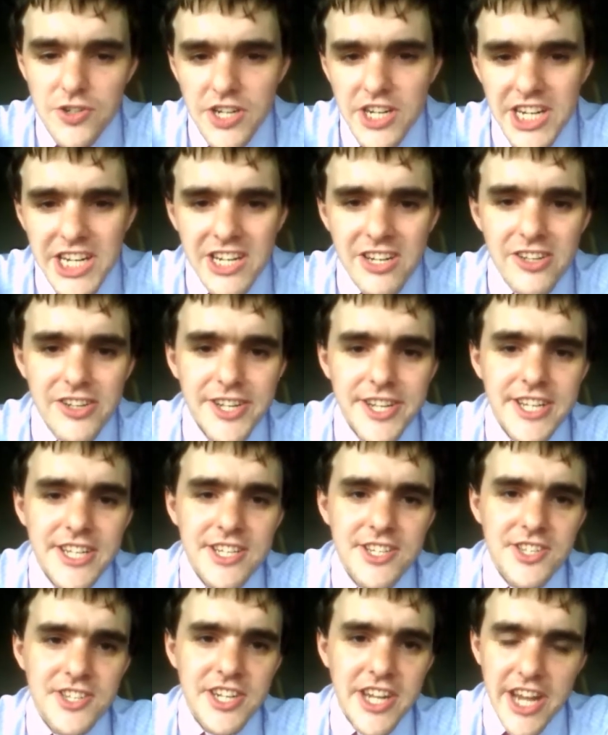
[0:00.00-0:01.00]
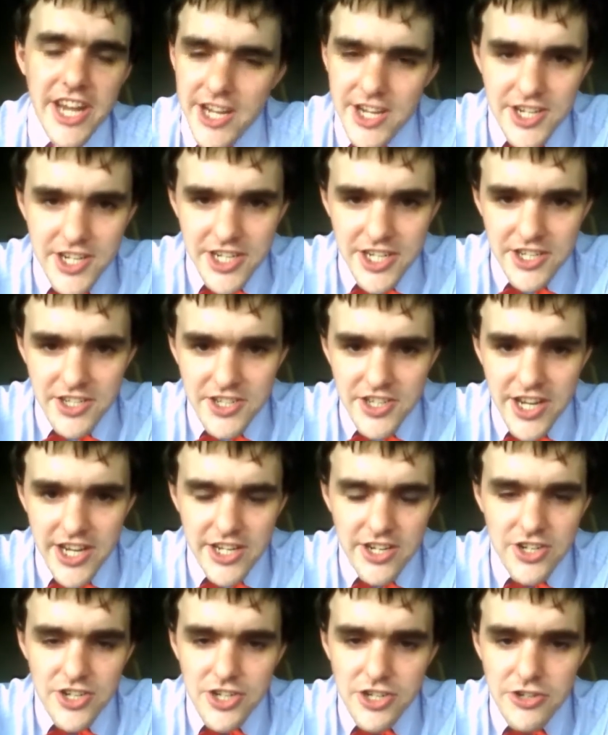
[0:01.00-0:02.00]
They didn't like his tactics
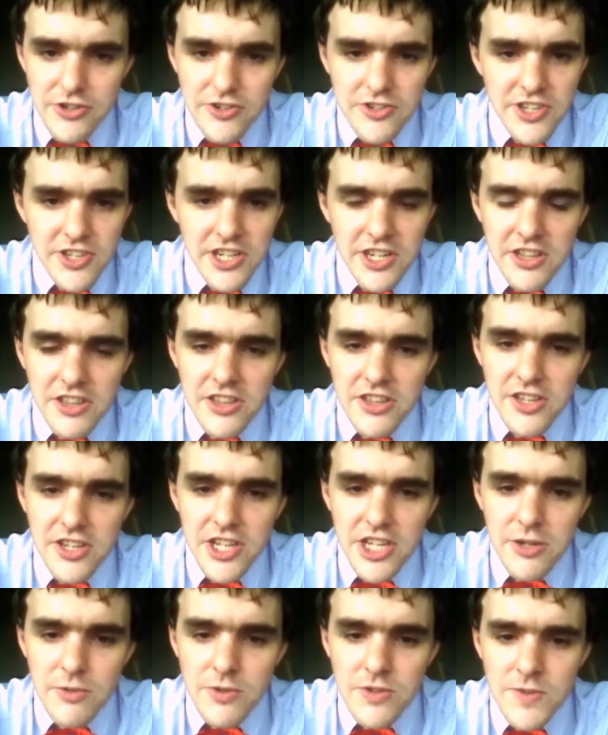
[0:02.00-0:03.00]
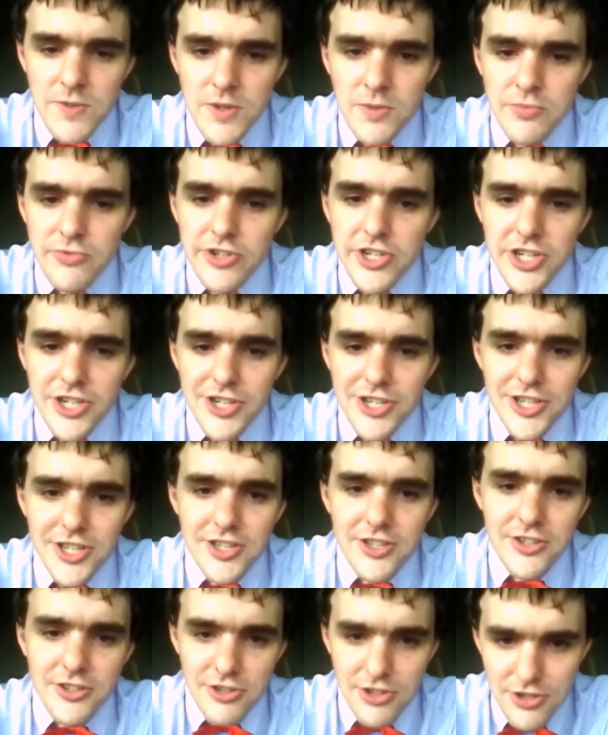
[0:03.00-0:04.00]
attitude because they didn't think it was the British
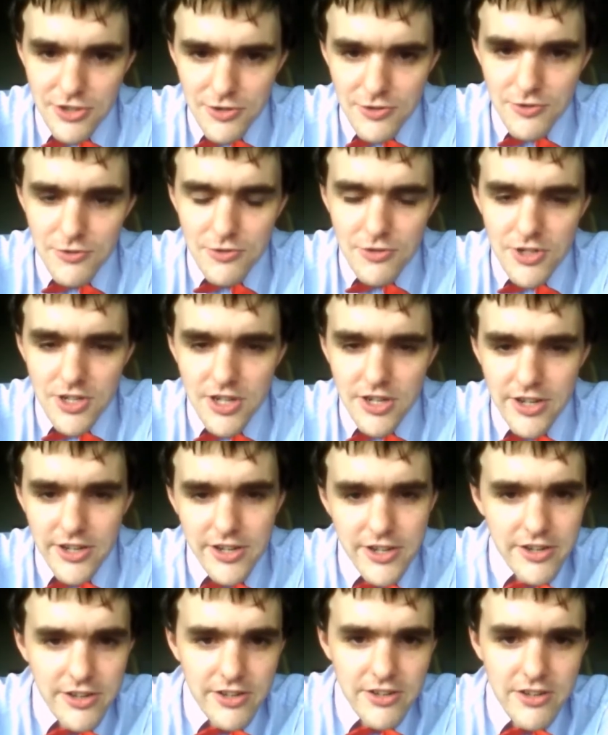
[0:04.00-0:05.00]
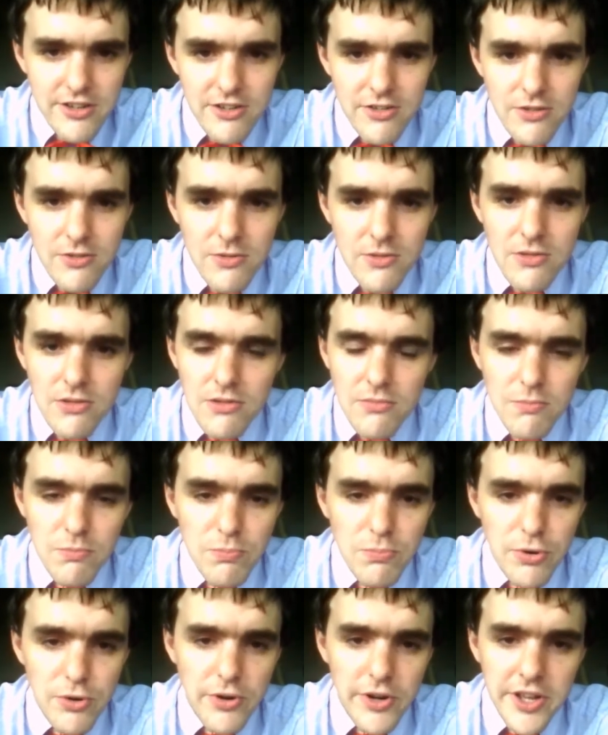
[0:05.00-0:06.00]
thing to do. Oh
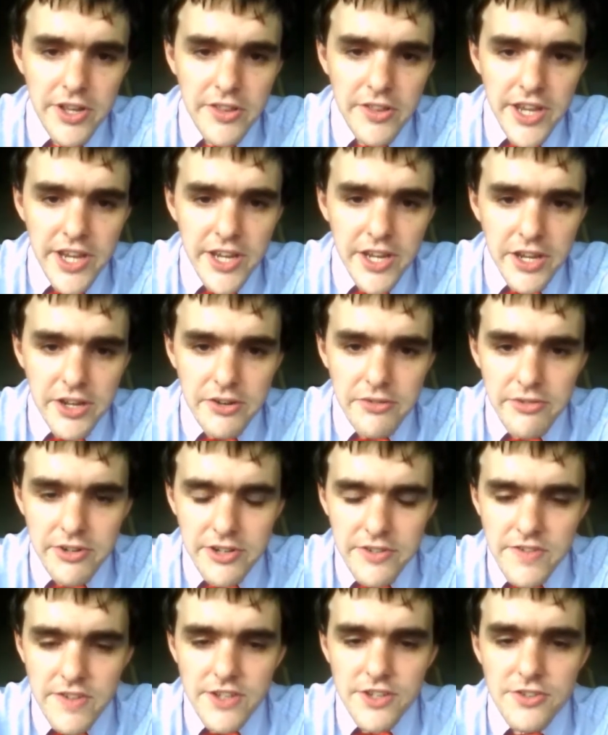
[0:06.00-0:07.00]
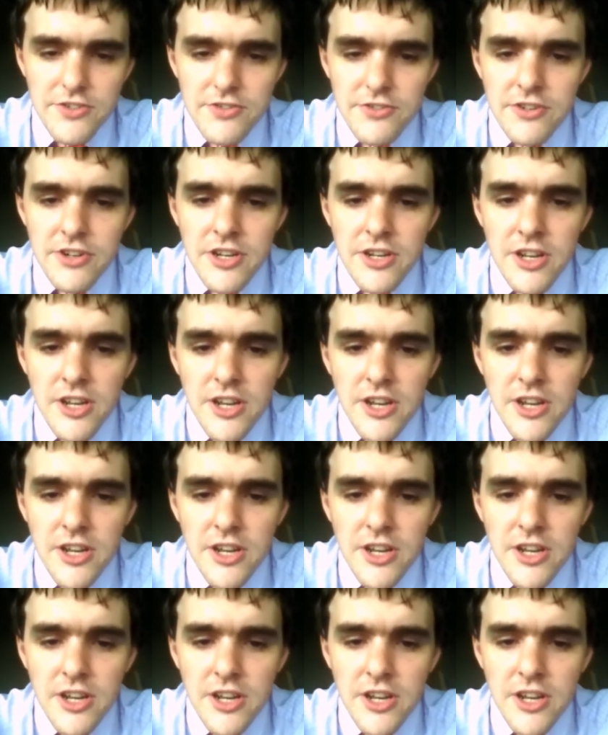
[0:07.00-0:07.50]
boy, are they ignorant of history.